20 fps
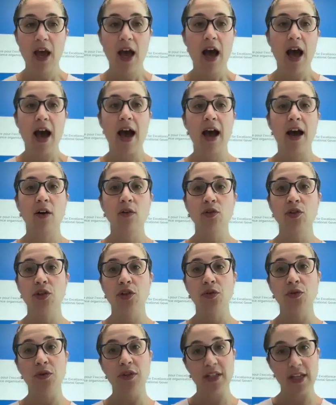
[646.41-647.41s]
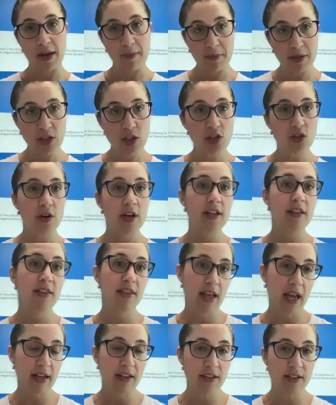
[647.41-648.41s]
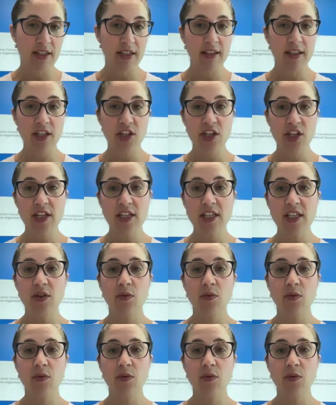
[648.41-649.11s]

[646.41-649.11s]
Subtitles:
How do you demonstrate that diligence?